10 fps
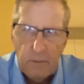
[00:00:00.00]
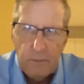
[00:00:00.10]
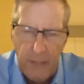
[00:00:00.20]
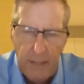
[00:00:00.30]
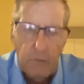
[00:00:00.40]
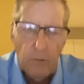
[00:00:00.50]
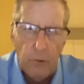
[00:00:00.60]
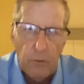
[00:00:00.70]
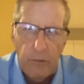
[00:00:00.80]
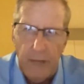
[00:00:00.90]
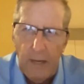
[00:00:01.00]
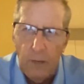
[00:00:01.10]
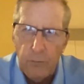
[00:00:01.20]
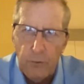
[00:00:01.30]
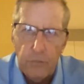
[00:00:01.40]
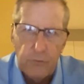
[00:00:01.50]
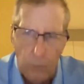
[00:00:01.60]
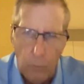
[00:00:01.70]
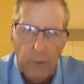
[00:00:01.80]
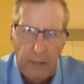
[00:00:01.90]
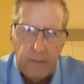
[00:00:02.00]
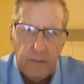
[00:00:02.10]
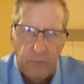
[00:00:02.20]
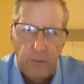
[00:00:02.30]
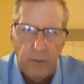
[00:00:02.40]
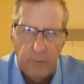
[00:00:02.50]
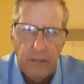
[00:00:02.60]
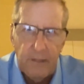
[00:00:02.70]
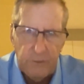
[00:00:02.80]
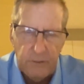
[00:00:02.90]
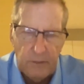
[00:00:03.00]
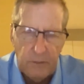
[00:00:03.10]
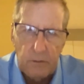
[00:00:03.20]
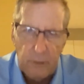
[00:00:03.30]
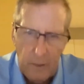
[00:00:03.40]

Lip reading: They learned how to control the activity of that center,